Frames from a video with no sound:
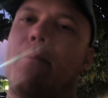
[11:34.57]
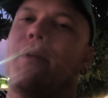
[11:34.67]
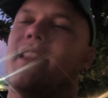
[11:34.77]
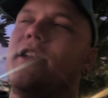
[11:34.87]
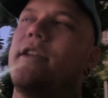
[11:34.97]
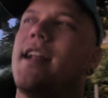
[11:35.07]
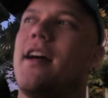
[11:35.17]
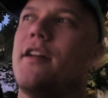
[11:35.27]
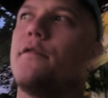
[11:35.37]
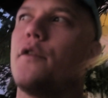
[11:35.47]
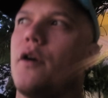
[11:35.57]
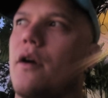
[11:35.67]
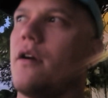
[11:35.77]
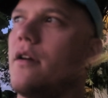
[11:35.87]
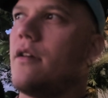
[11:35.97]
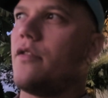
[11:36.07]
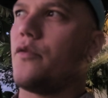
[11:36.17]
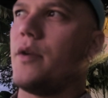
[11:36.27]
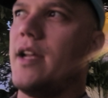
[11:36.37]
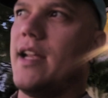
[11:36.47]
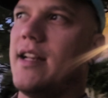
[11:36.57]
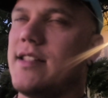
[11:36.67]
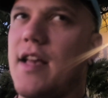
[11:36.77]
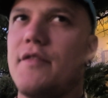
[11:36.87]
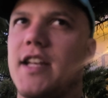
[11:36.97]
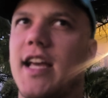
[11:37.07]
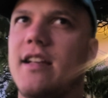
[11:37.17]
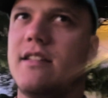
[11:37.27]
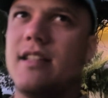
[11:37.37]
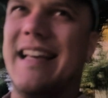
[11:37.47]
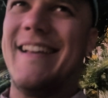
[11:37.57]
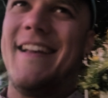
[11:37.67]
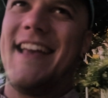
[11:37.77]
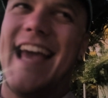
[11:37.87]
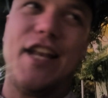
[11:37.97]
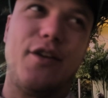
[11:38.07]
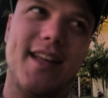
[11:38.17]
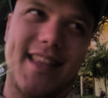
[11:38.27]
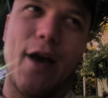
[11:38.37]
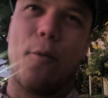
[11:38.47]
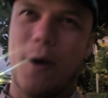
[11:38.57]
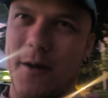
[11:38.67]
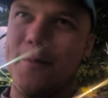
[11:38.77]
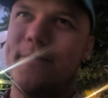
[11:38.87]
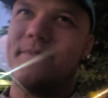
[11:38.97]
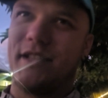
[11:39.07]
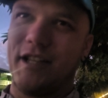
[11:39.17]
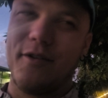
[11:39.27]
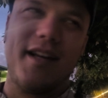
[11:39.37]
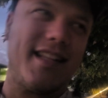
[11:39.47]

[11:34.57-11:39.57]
But then you get out here for 3 to 7 days and you hit that wall. You